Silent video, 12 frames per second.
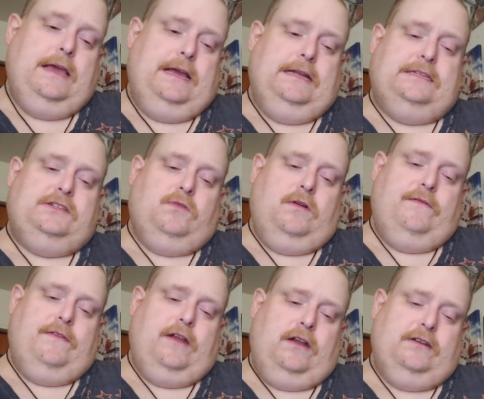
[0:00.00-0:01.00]
It's sort
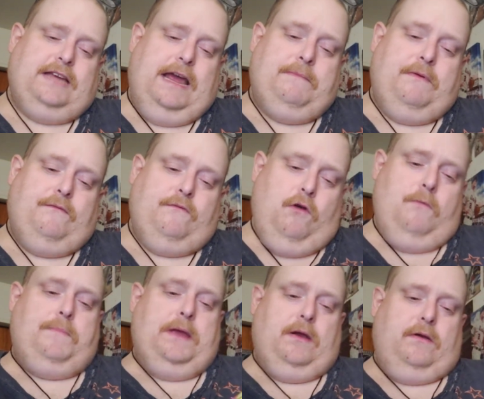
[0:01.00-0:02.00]
of another type of
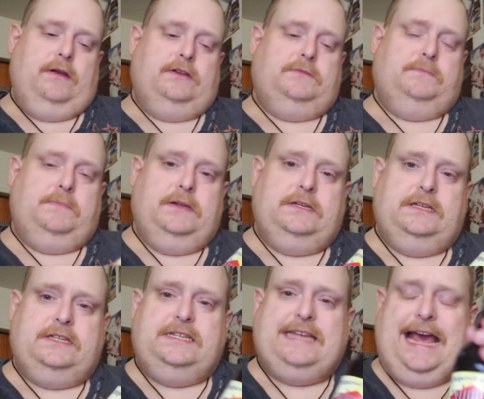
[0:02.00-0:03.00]
root beer, but
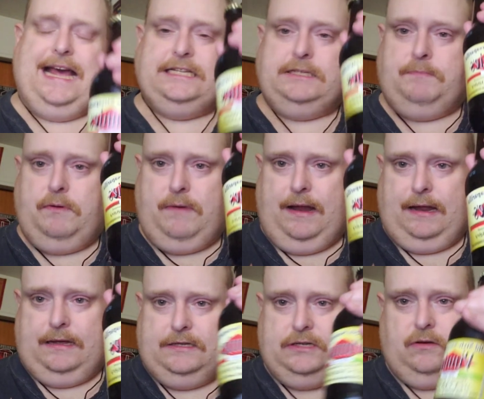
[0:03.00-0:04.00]
it's
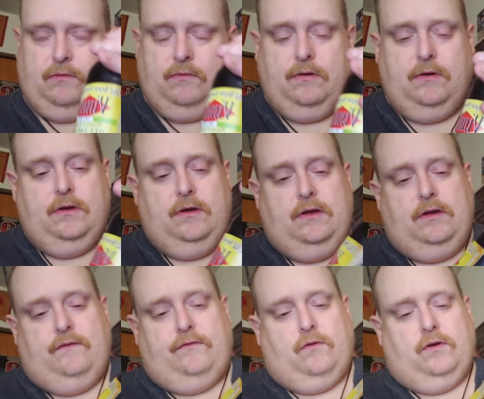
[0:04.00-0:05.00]
Sarsaparilla. So,
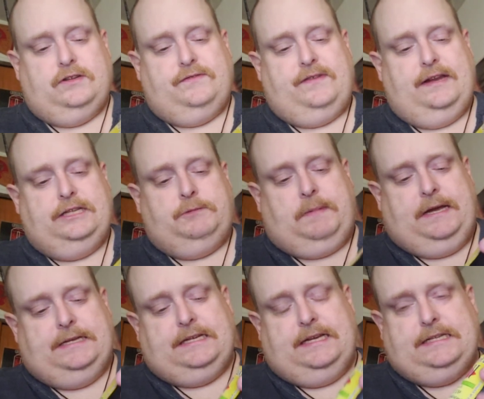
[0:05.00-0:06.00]
of course, Vinnie's
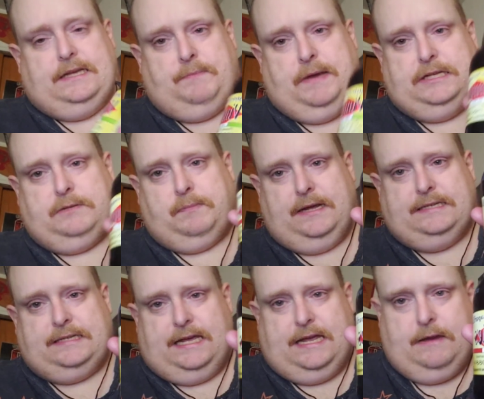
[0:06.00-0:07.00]
Pizza is a pizza
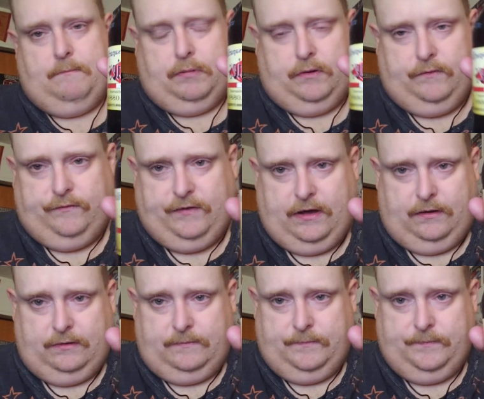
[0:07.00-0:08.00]
place in
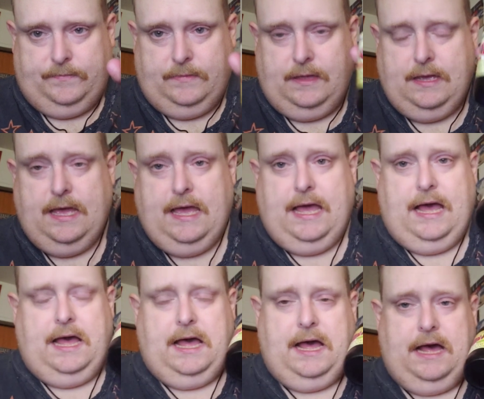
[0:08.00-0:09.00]
Bloomfield.
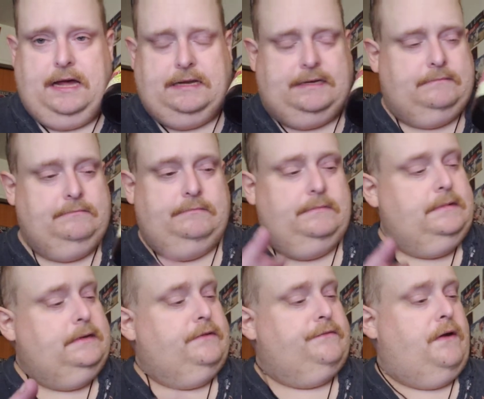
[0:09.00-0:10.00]

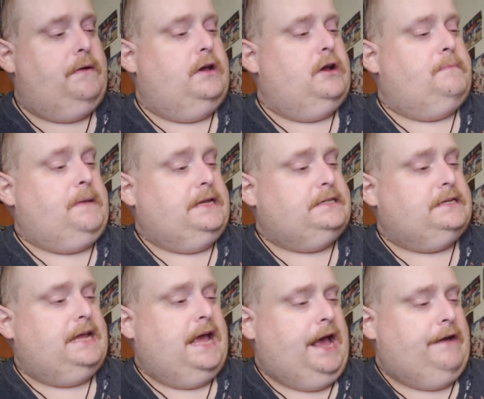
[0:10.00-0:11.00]
Very good pizza
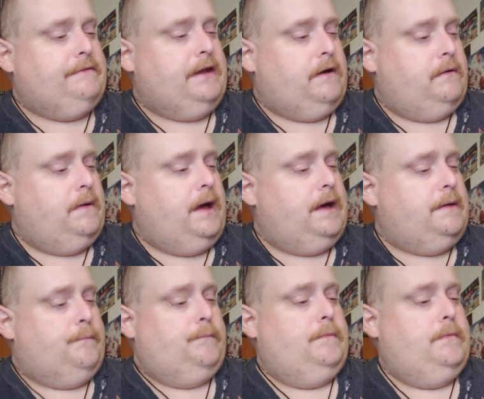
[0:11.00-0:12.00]
they have there. And